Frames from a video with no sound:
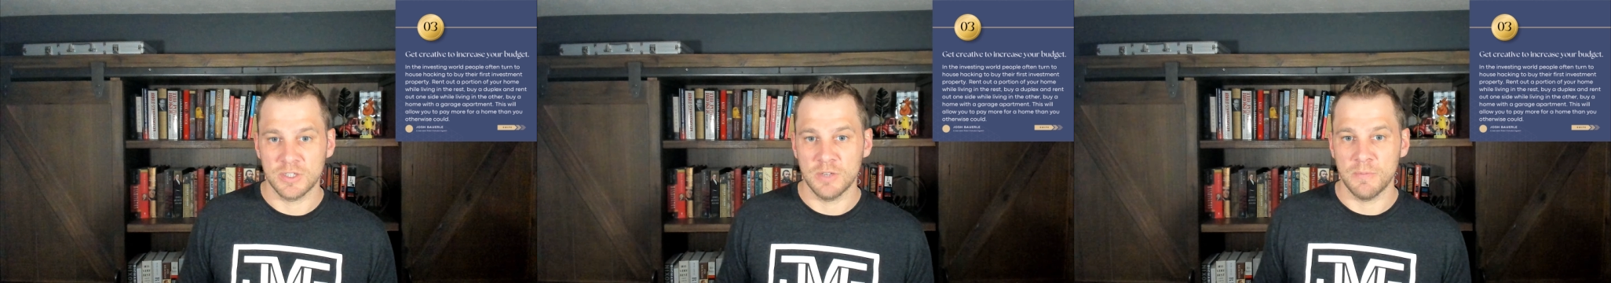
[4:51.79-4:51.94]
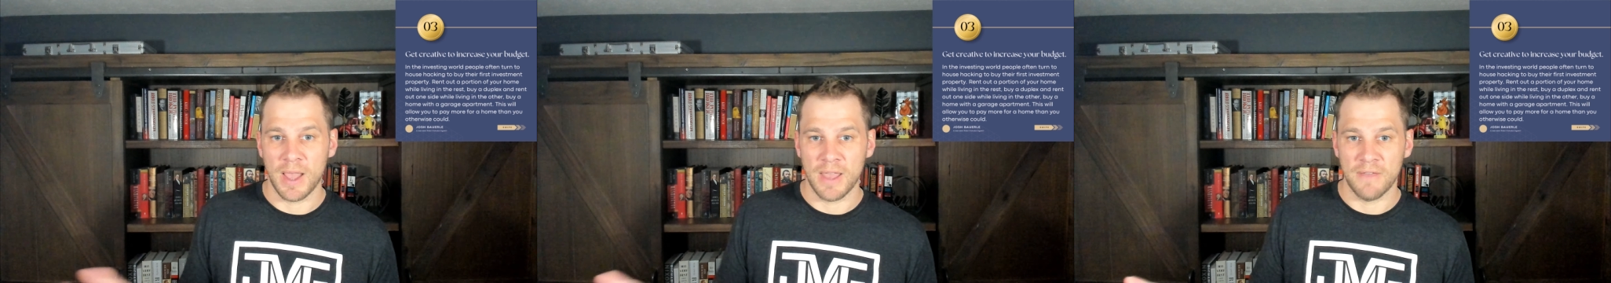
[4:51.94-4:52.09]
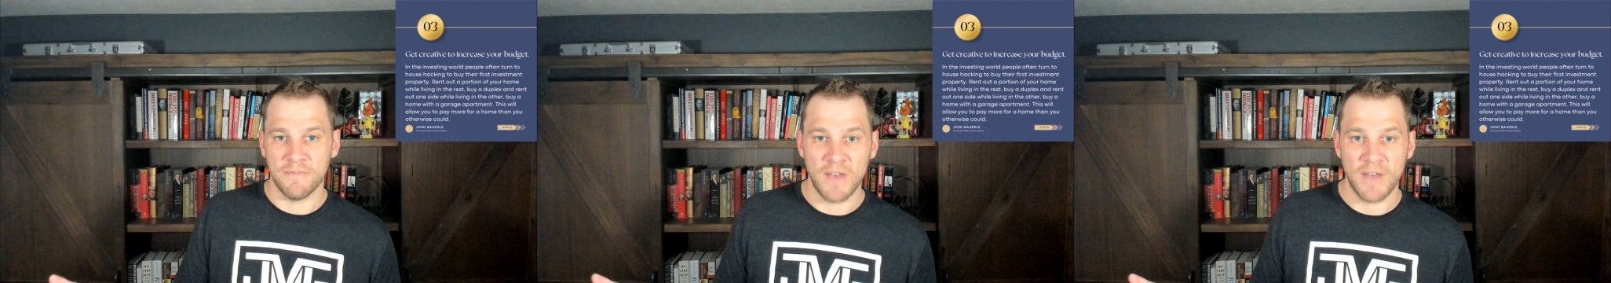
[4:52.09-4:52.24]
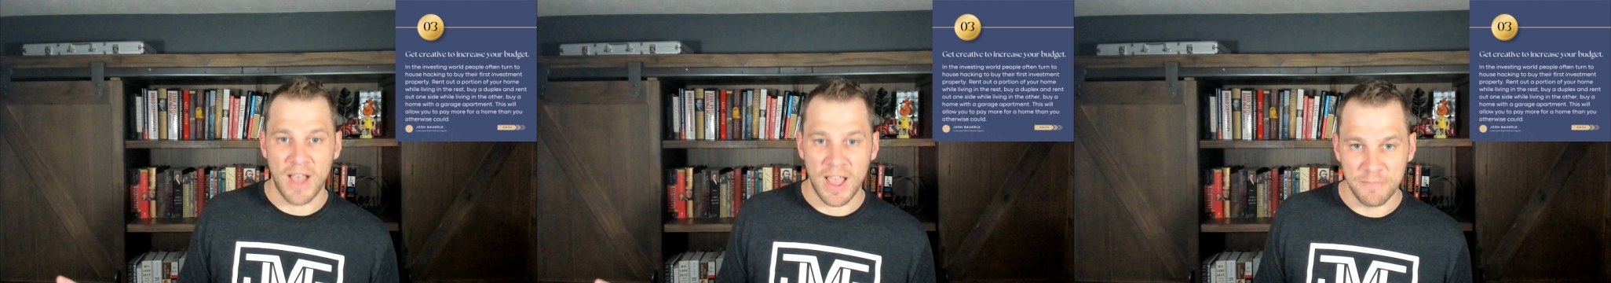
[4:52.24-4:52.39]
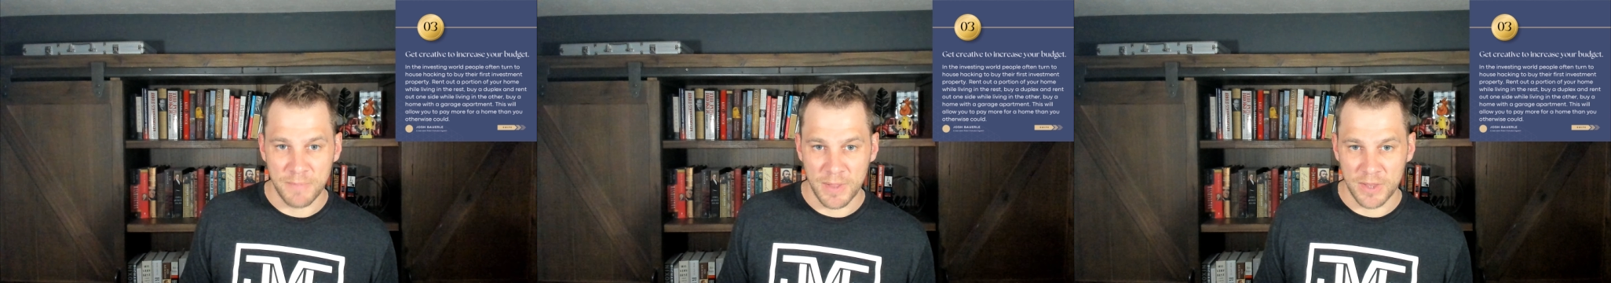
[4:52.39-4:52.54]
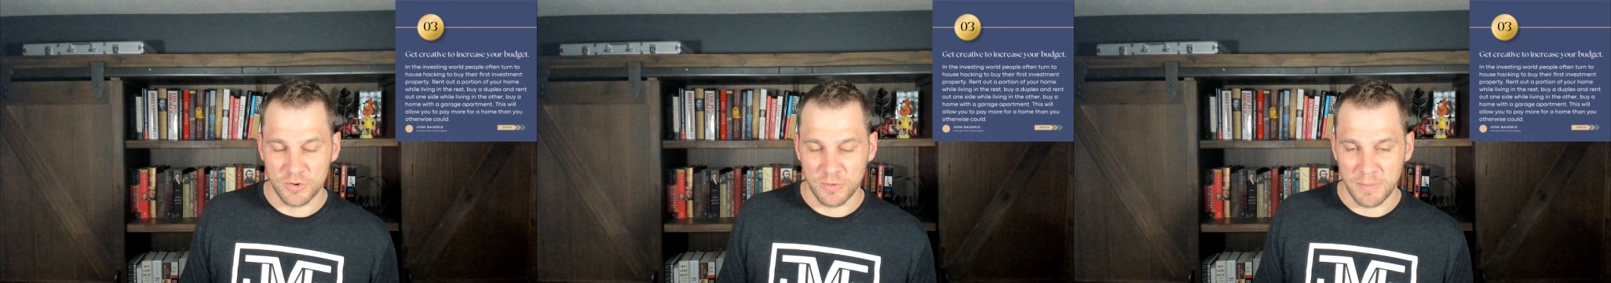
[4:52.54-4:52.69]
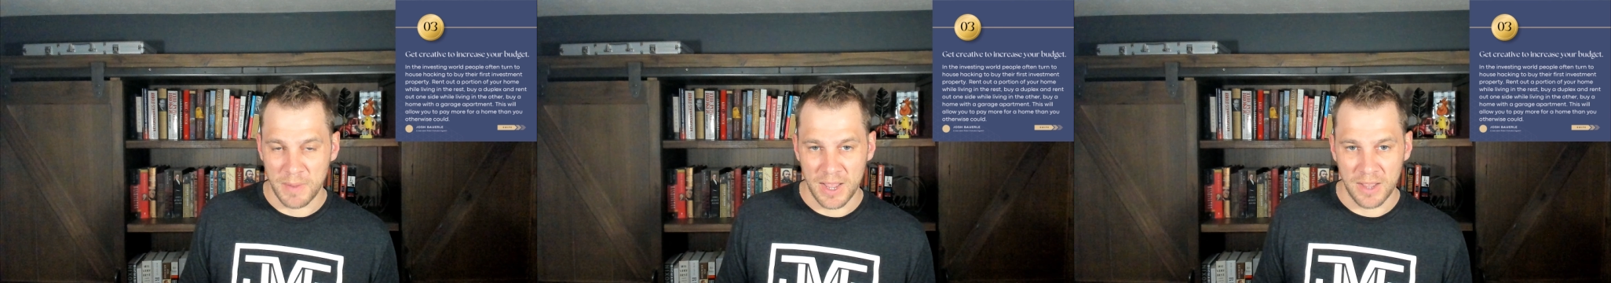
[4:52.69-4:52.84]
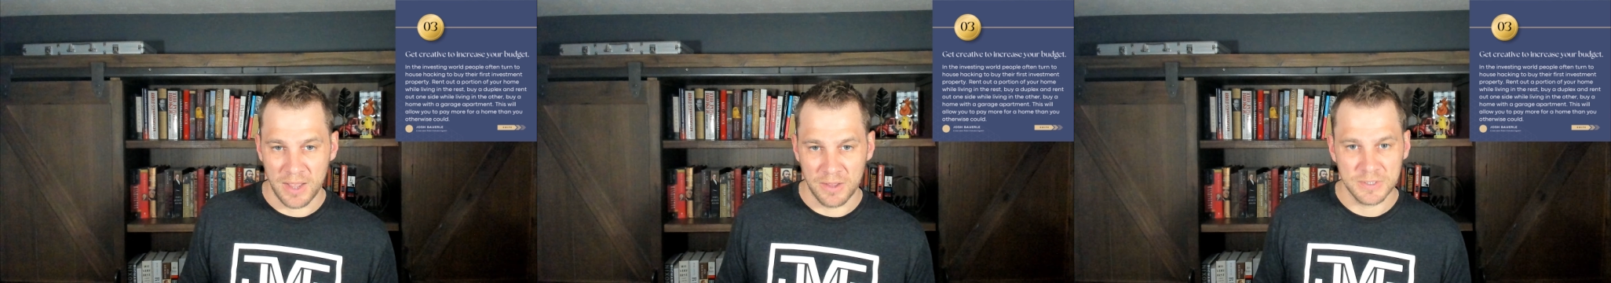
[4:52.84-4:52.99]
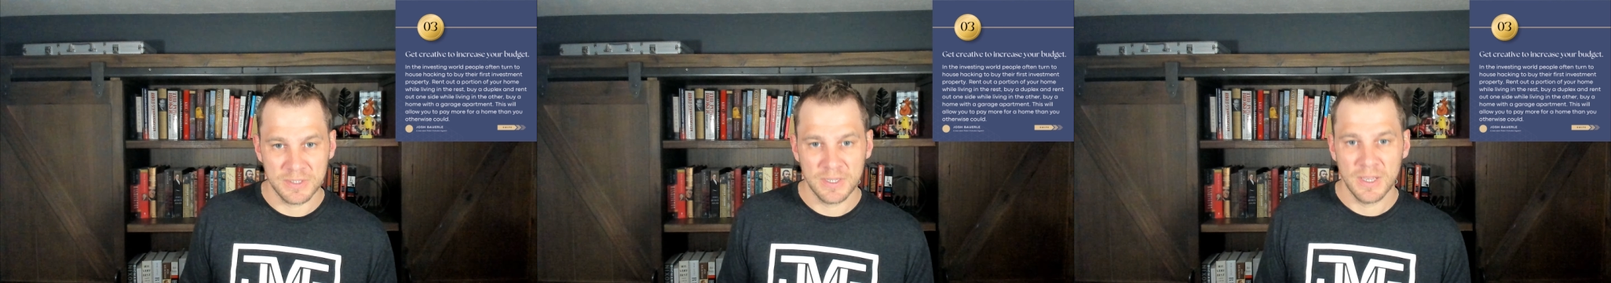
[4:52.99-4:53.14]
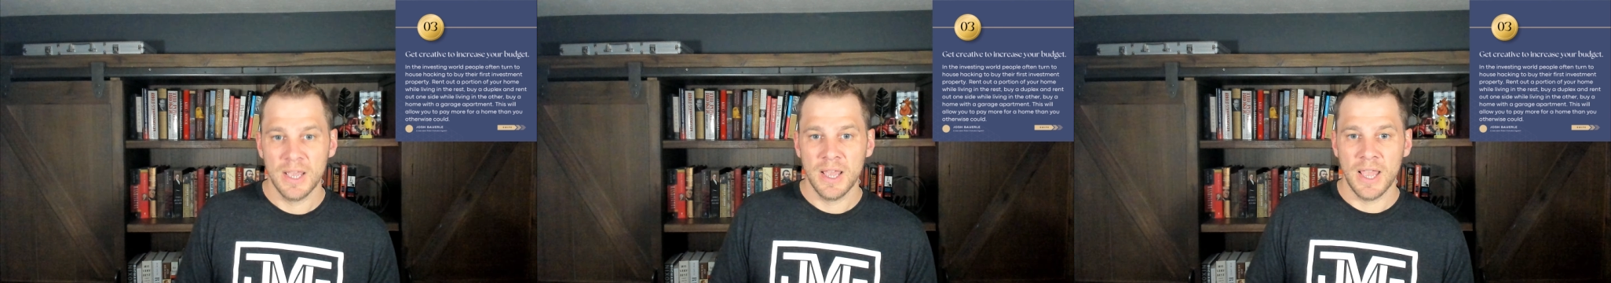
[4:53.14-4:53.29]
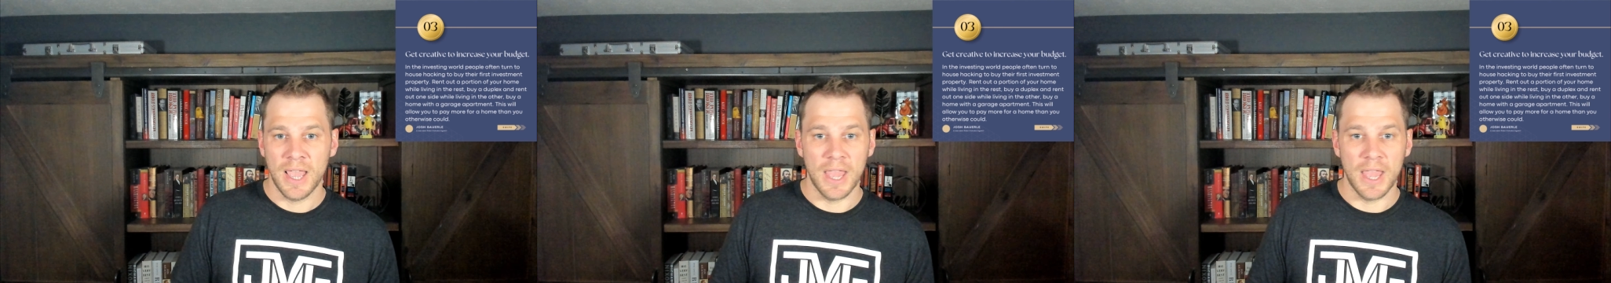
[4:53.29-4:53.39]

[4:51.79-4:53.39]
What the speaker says: you buy a 5-bedroom house,